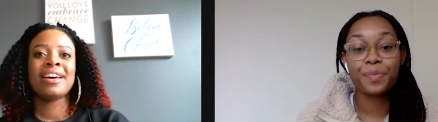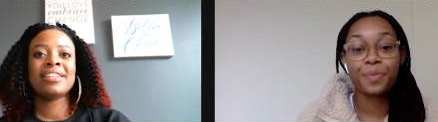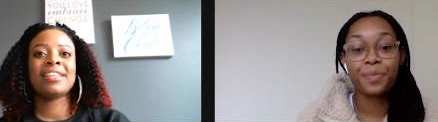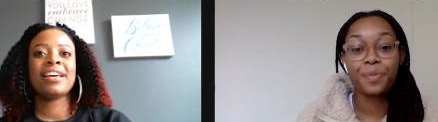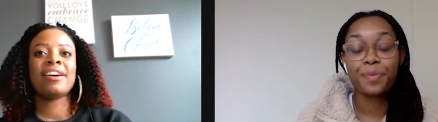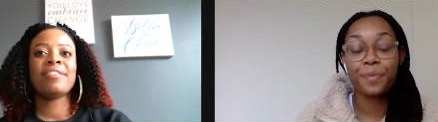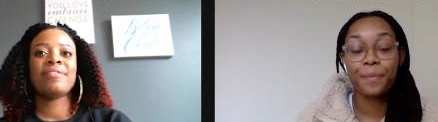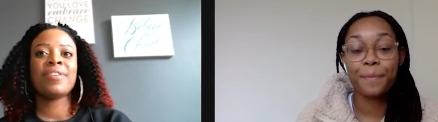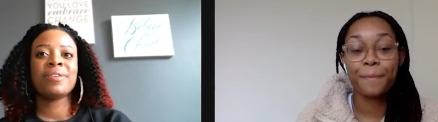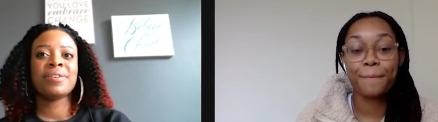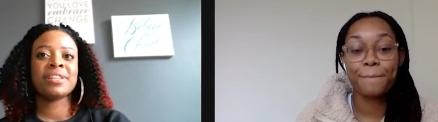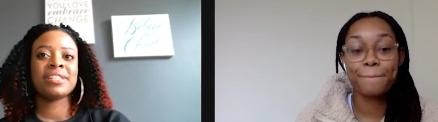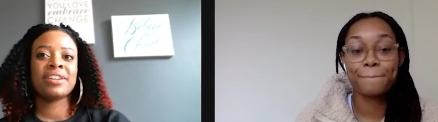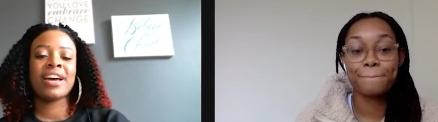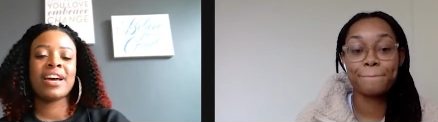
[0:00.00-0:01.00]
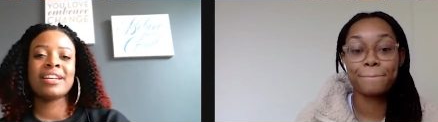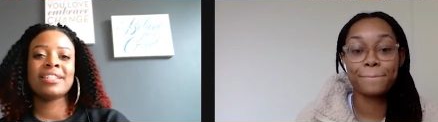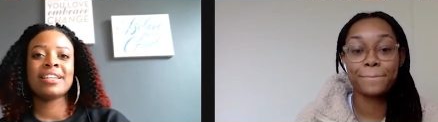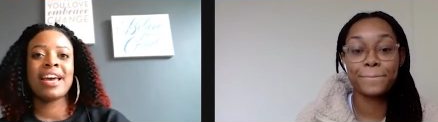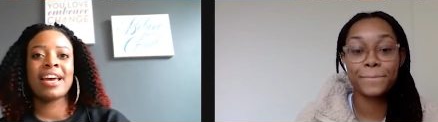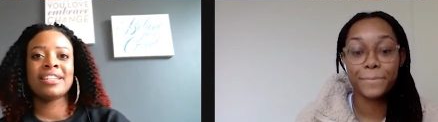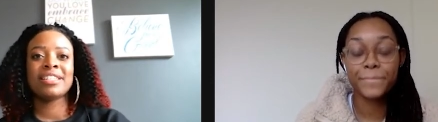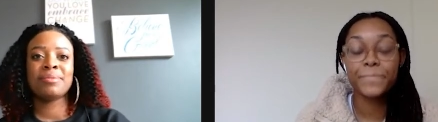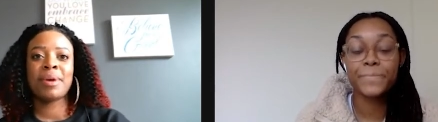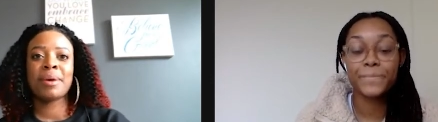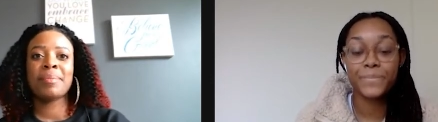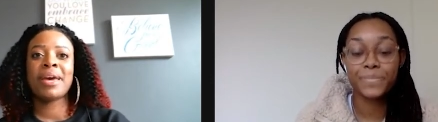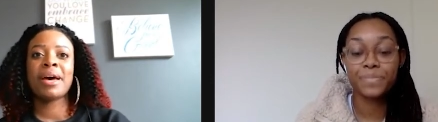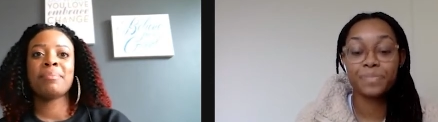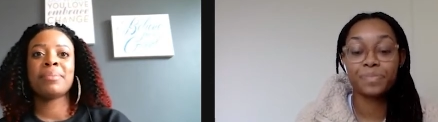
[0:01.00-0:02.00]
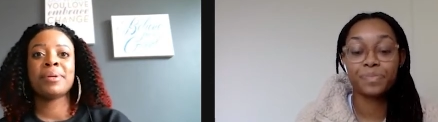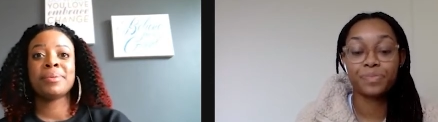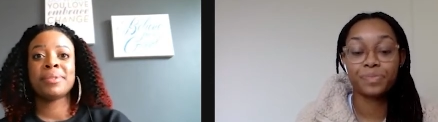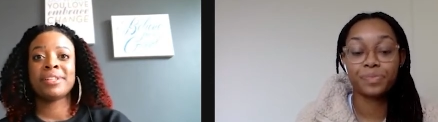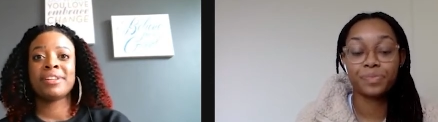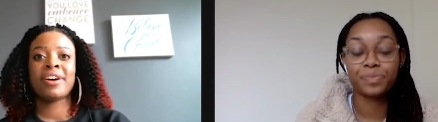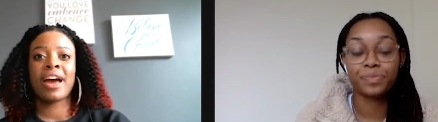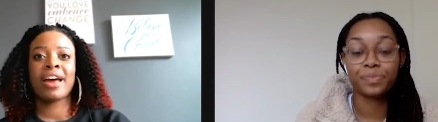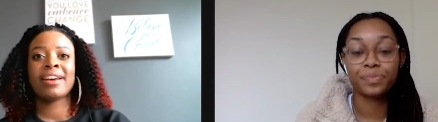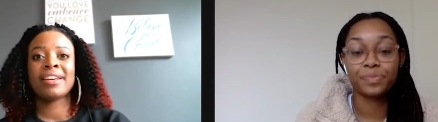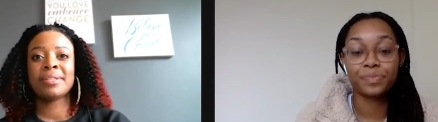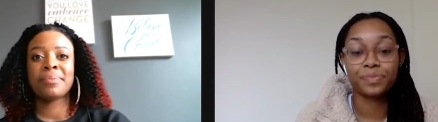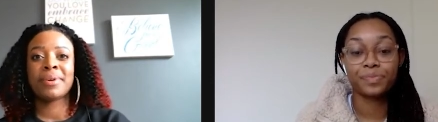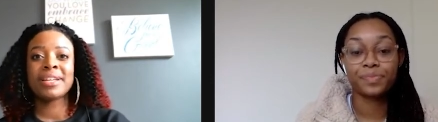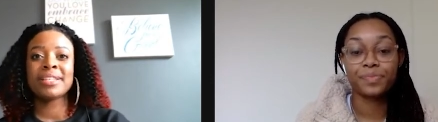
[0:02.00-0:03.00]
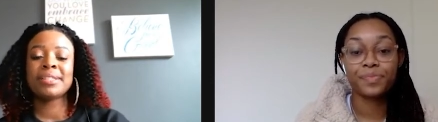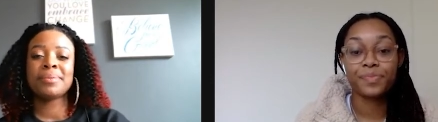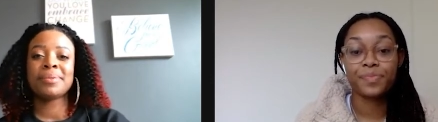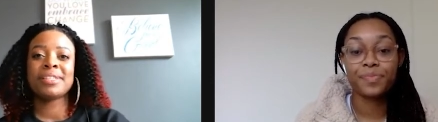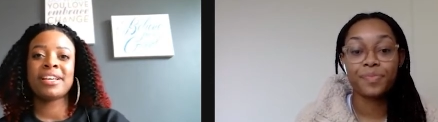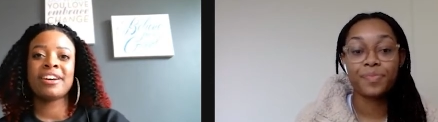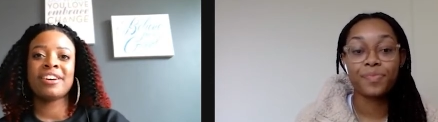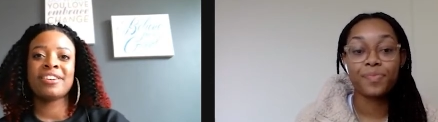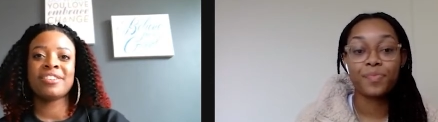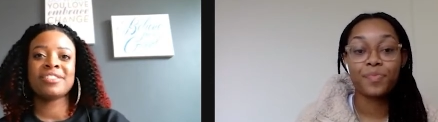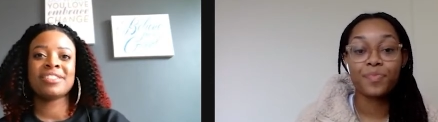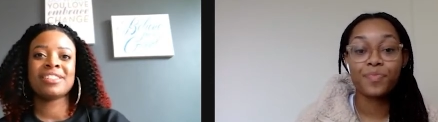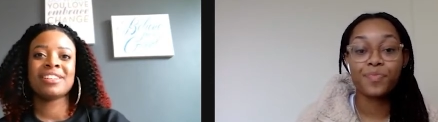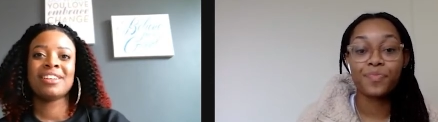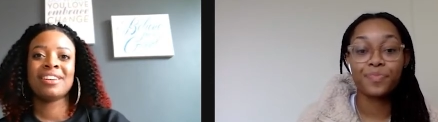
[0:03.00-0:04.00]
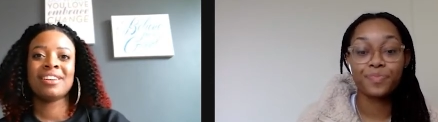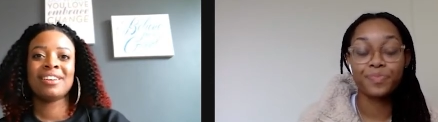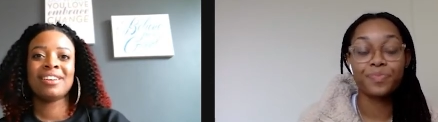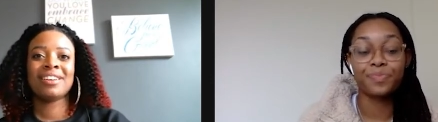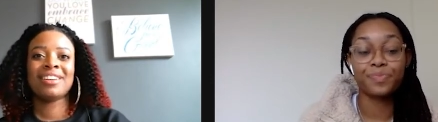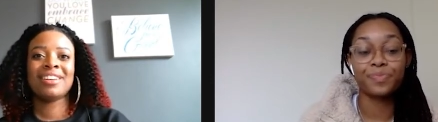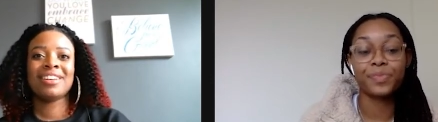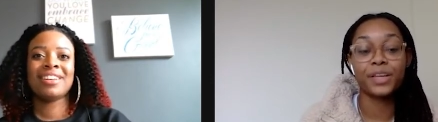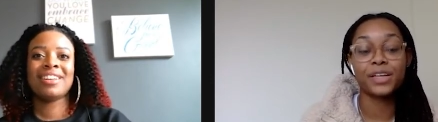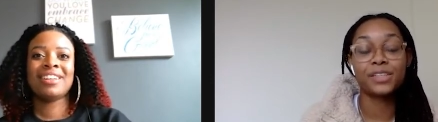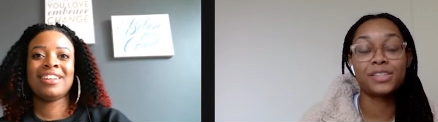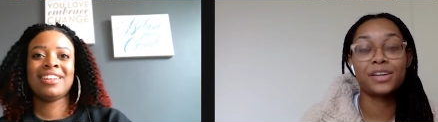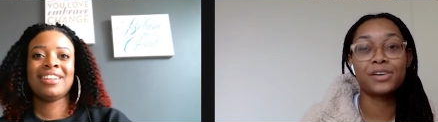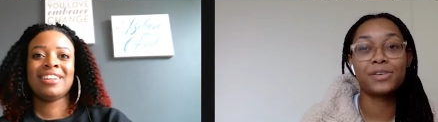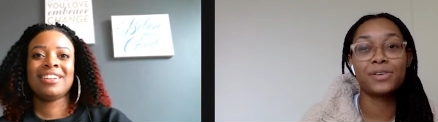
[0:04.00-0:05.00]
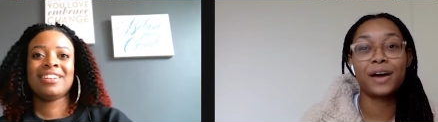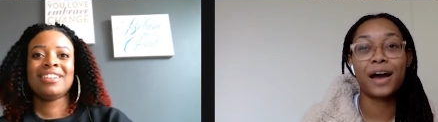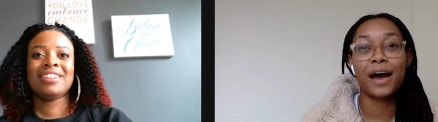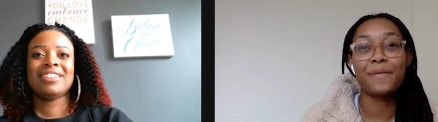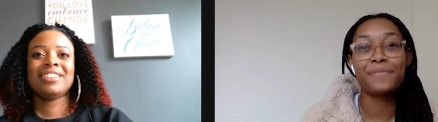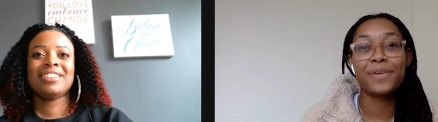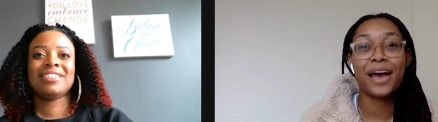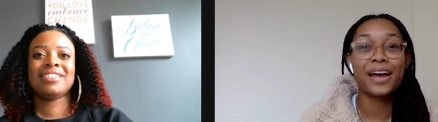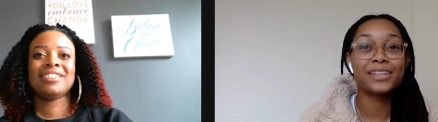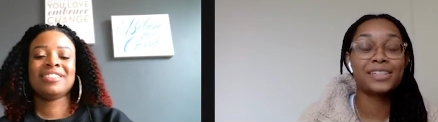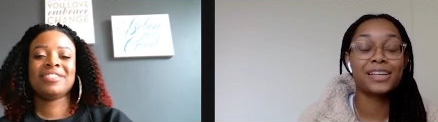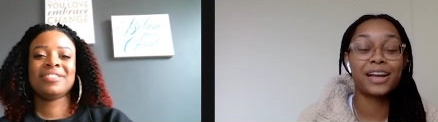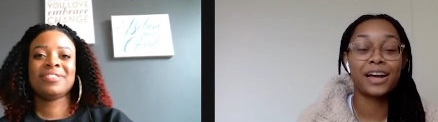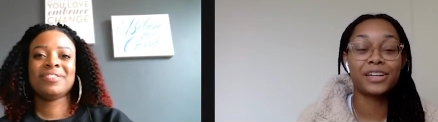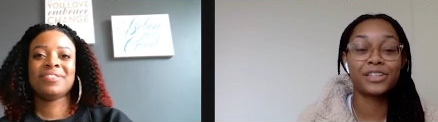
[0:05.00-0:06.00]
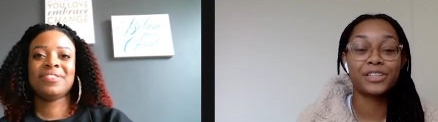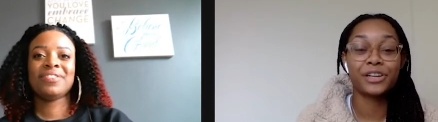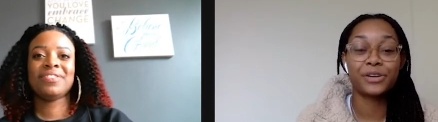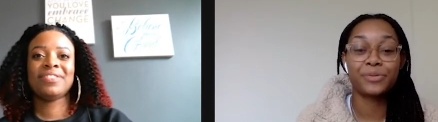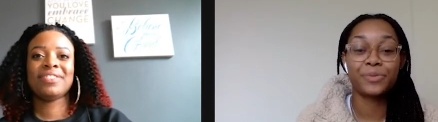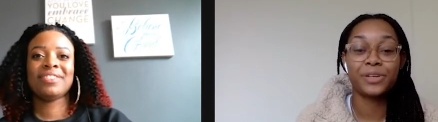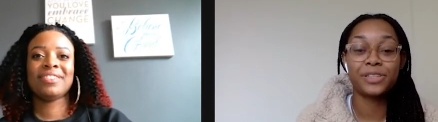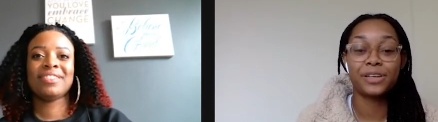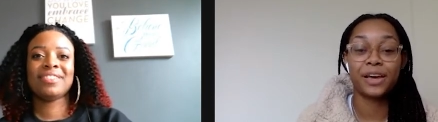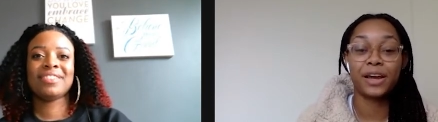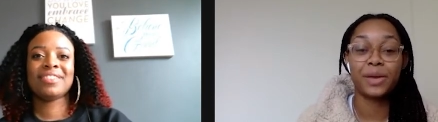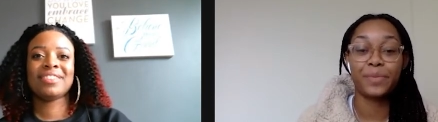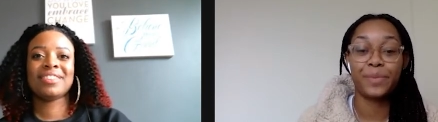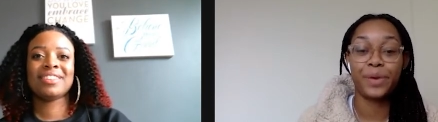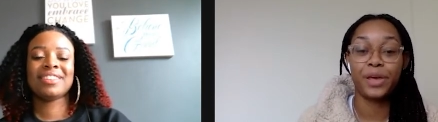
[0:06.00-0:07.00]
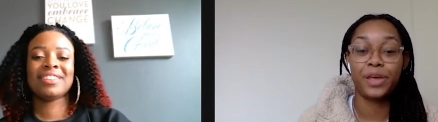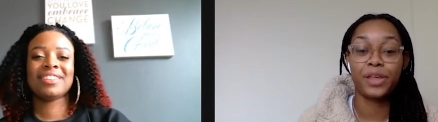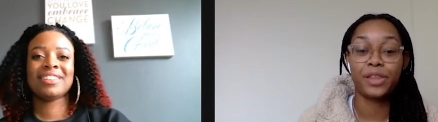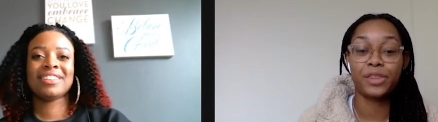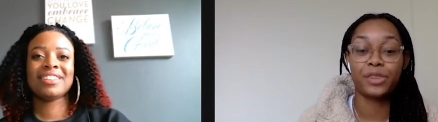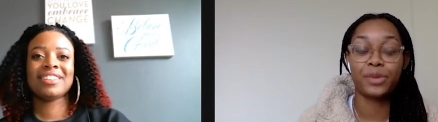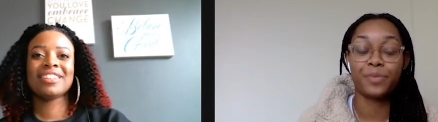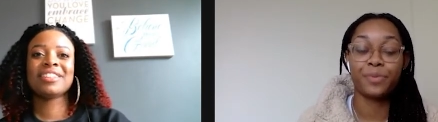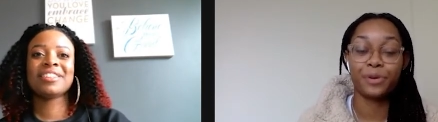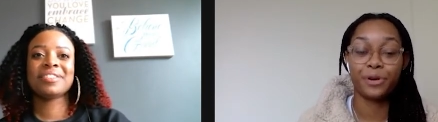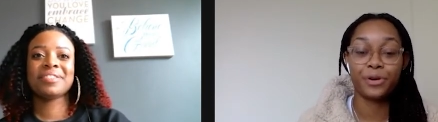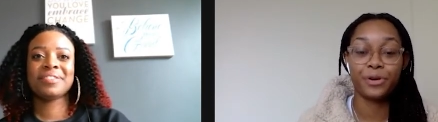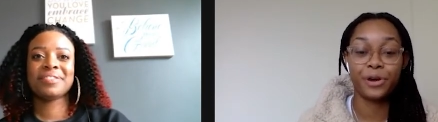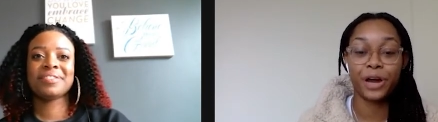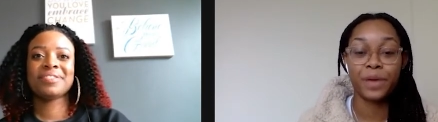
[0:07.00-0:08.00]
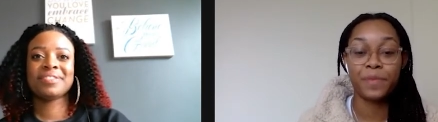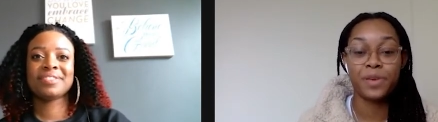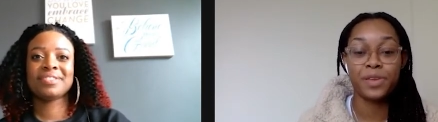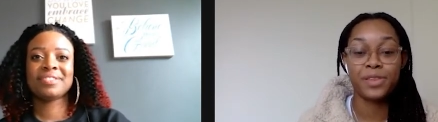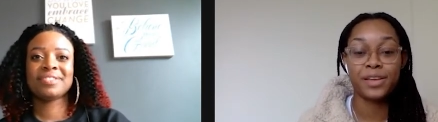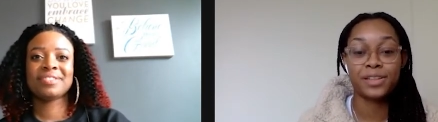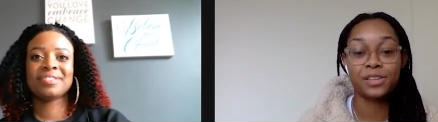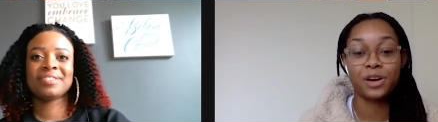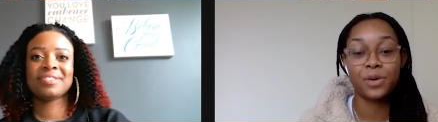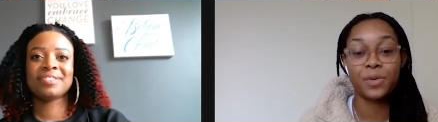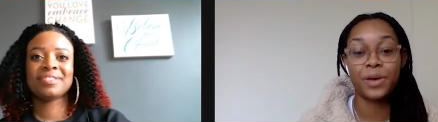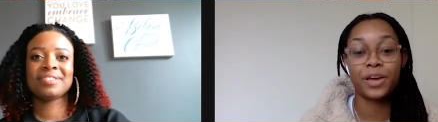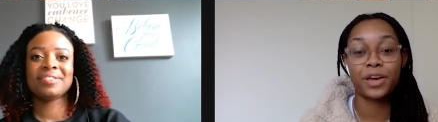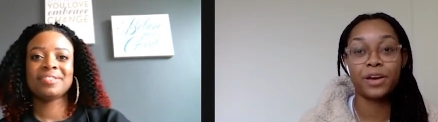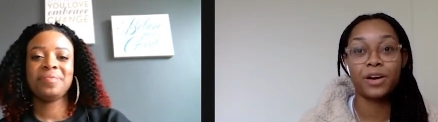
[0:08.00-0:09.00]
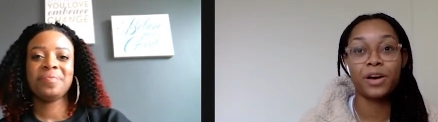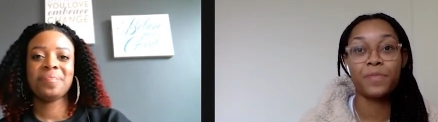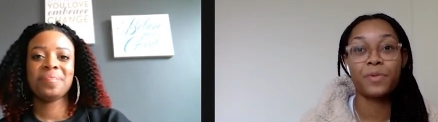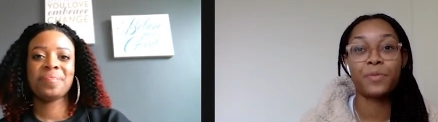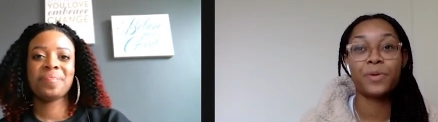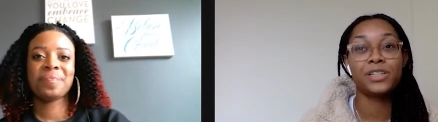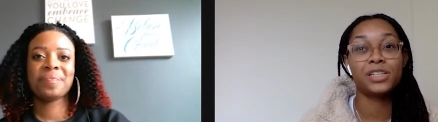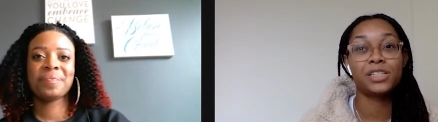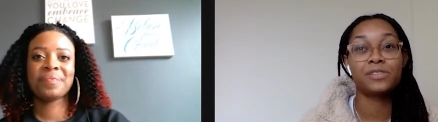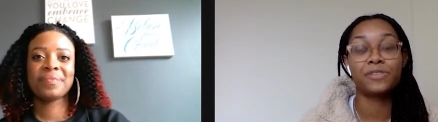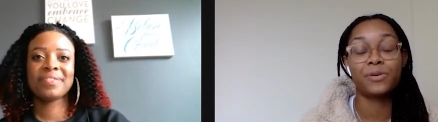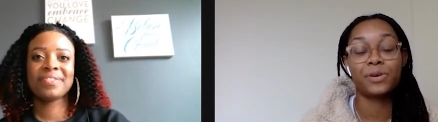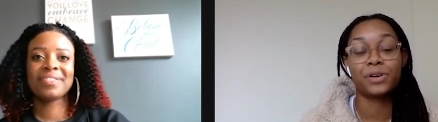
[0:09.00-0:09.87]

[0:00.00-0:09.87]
Speaker 1: staying focused on education, maybe helping them to learn how to express themselves?
Speaker 2: Mm-hmm. So I'm actually not sure what's going to be the programming that's going on, but we're just